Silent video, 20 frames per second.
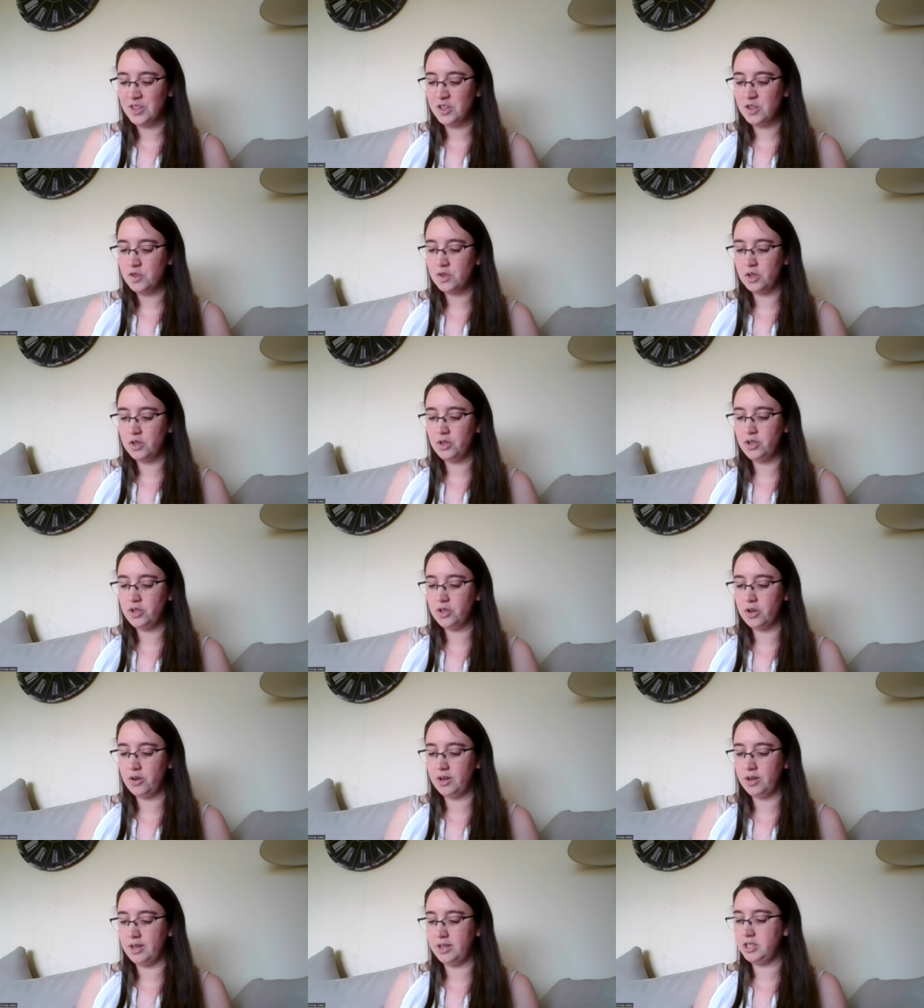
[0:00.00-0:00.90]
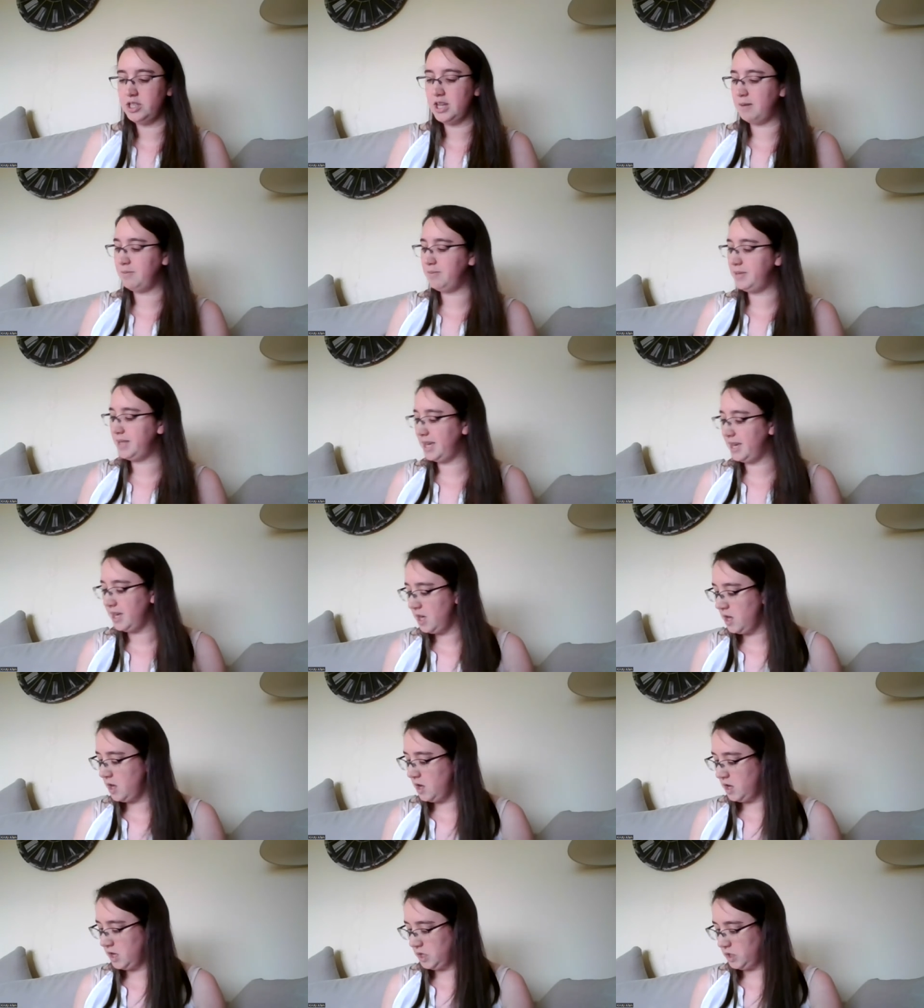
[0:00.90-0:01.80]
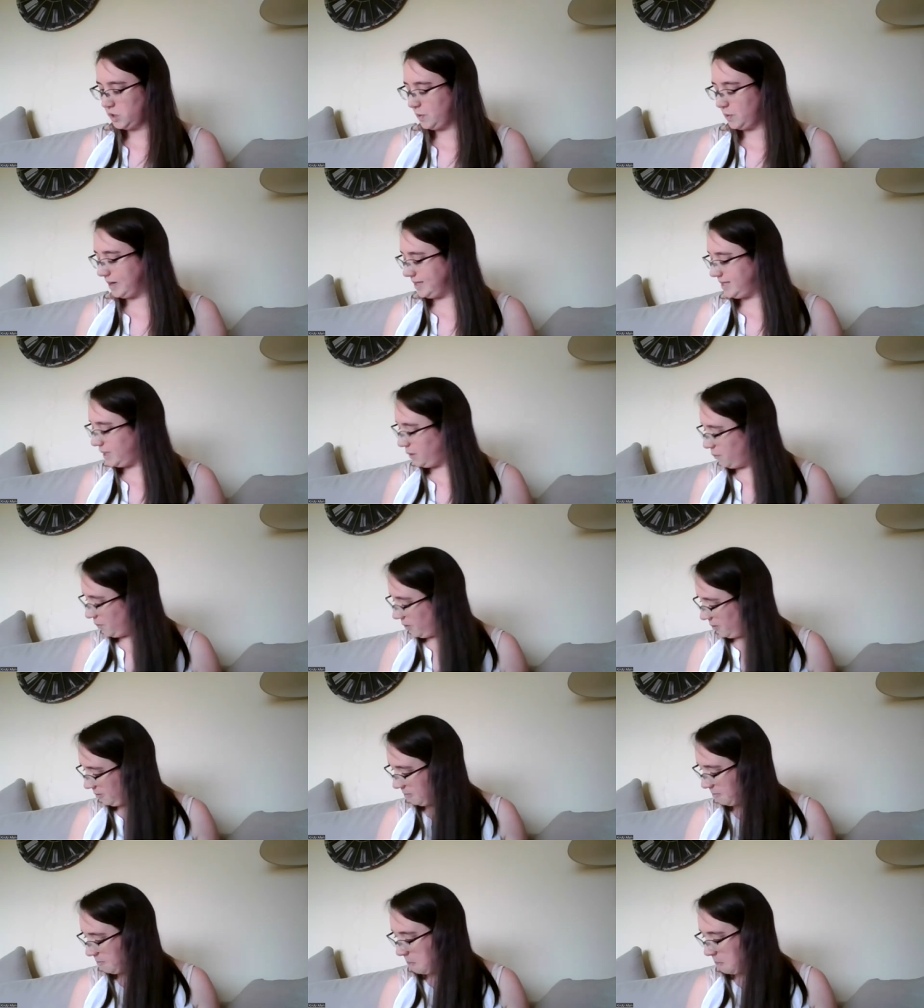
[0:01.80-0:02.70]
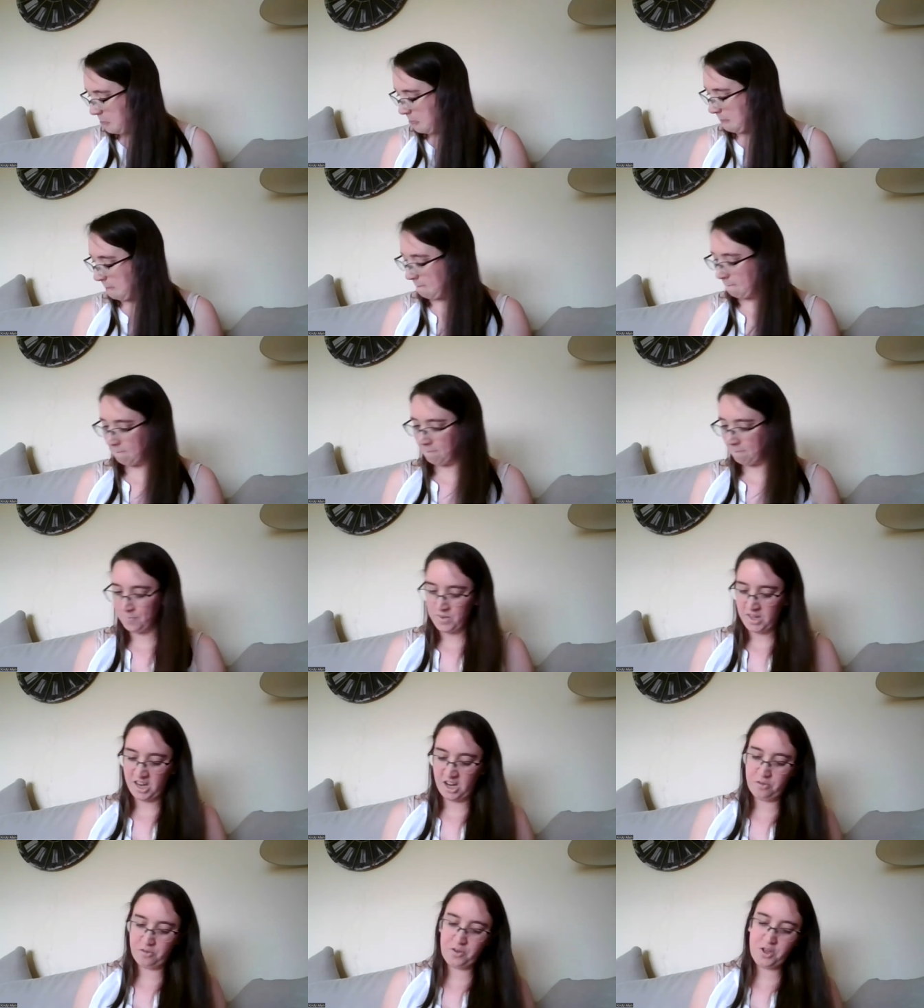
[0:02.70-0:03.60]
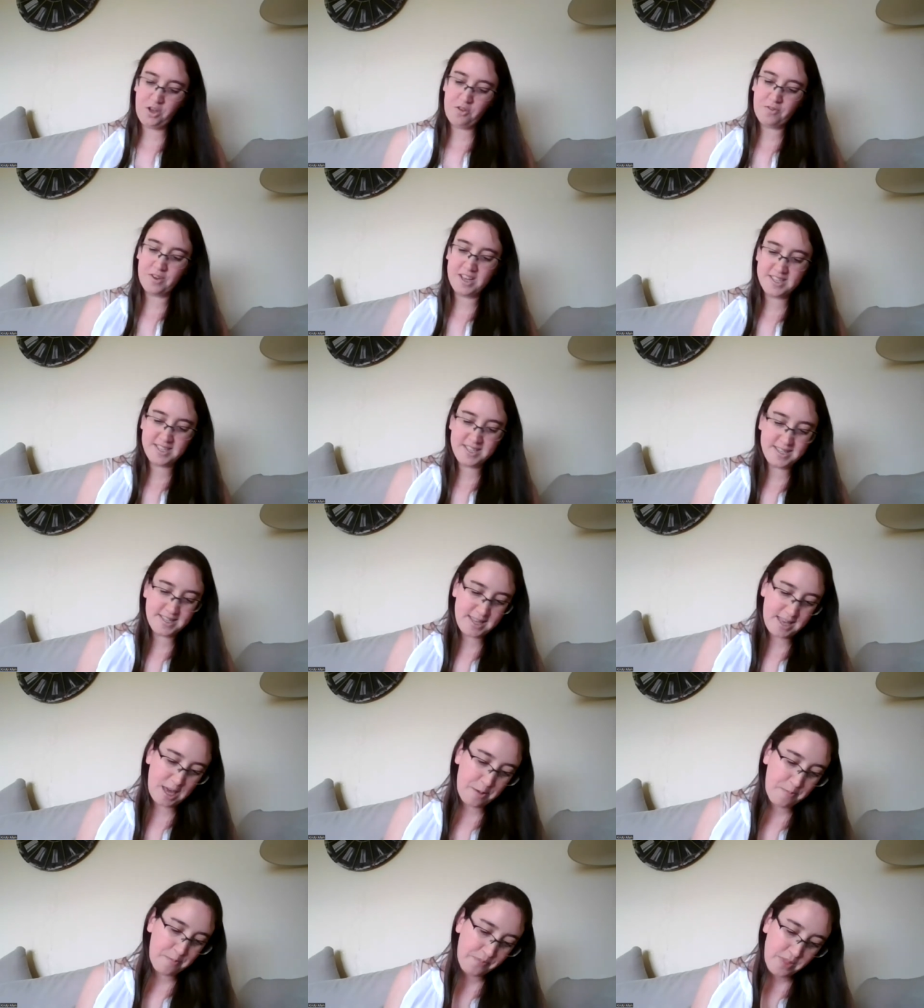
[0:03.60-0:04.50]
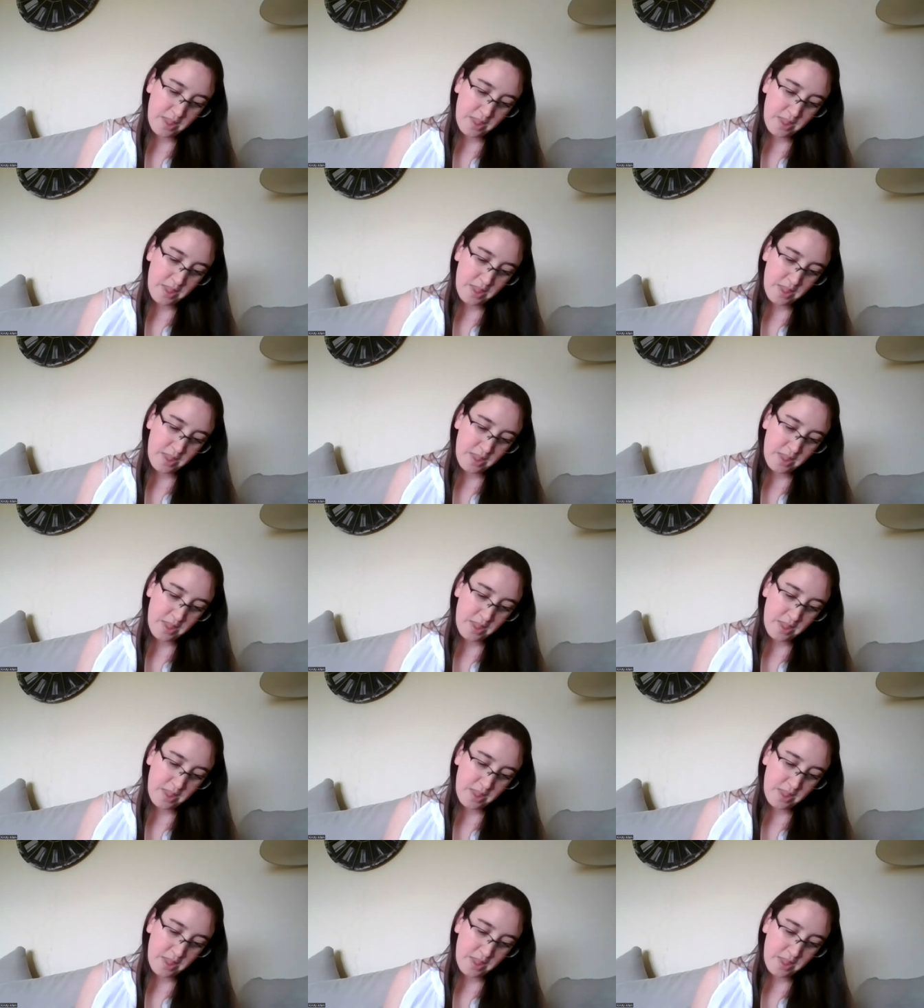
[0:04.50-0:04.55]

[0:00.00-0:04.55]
So, John in chapter 21, and a few verses here.